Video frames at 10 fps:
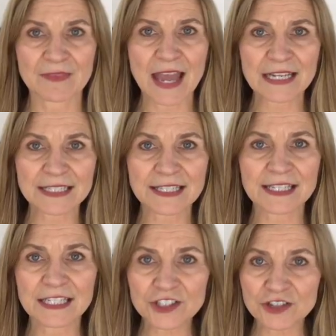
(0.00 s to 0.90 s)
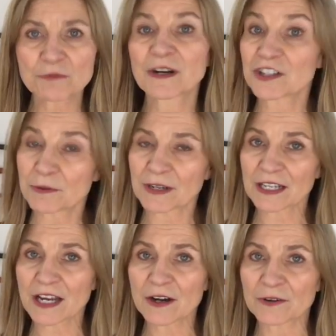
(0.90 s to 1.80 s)
And does it get you where you want
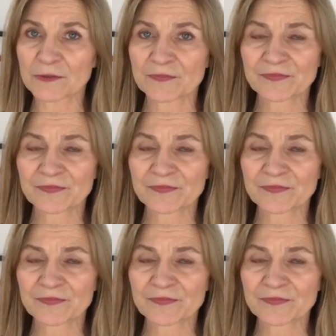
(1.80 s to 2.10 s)
to go?